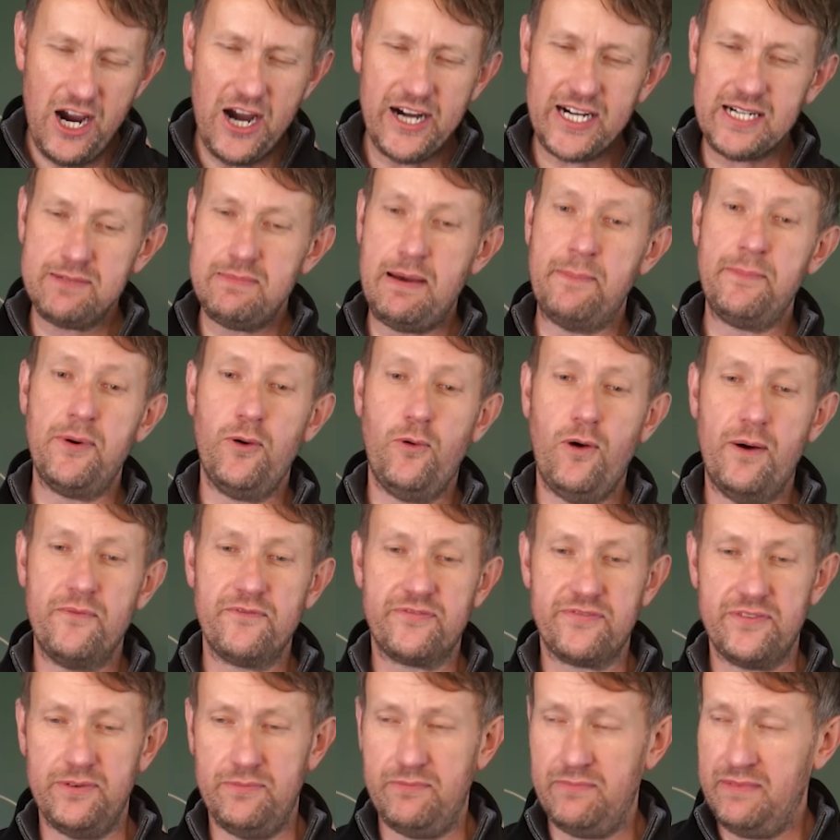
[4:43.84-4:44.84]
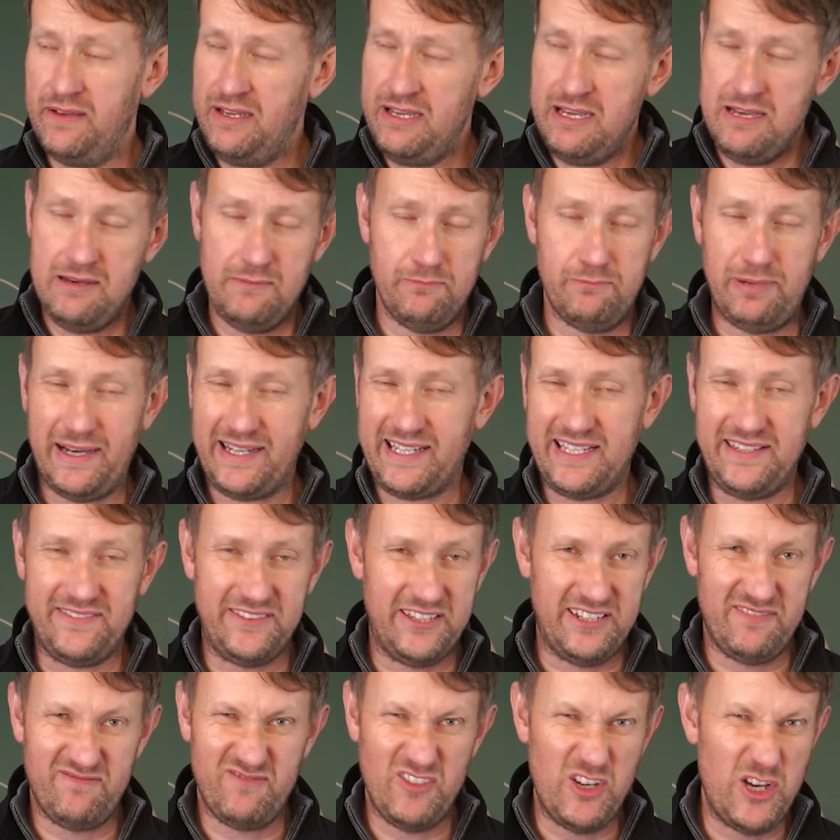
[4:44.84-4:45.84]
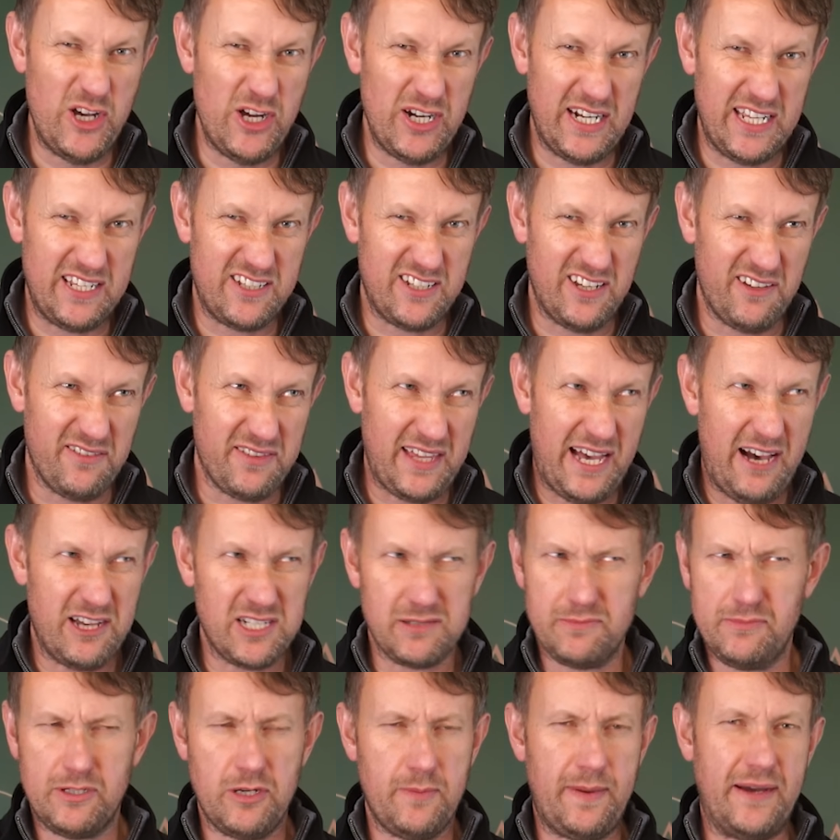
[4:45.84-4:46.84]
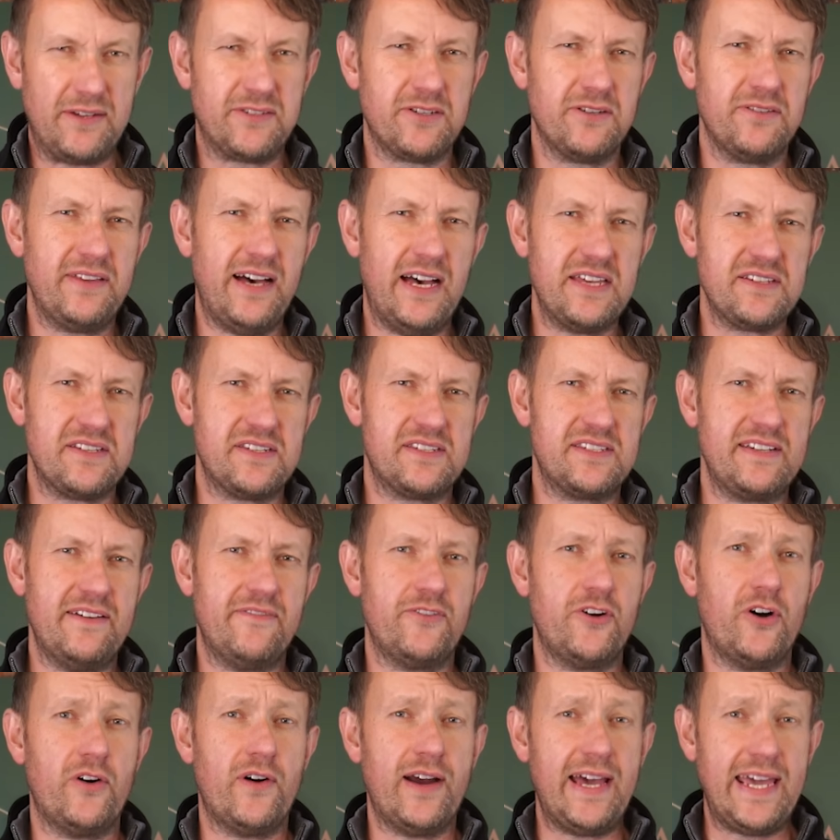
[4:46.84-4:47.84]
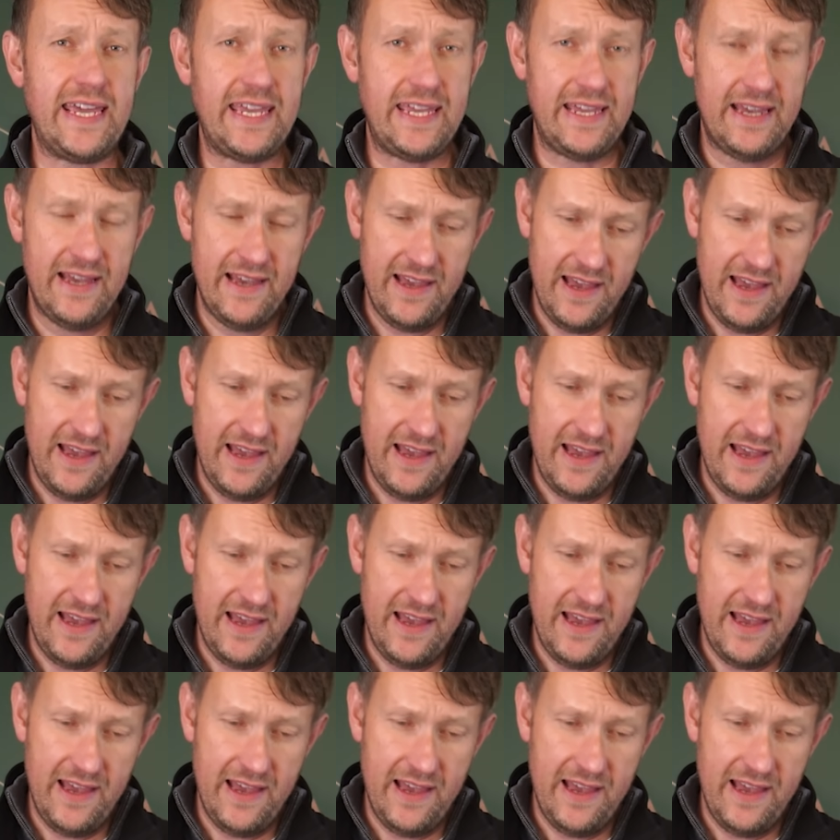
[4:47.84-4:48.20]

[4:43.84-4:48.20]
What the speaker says: I can remember one from back in the early 2000s, about 2007 or 8.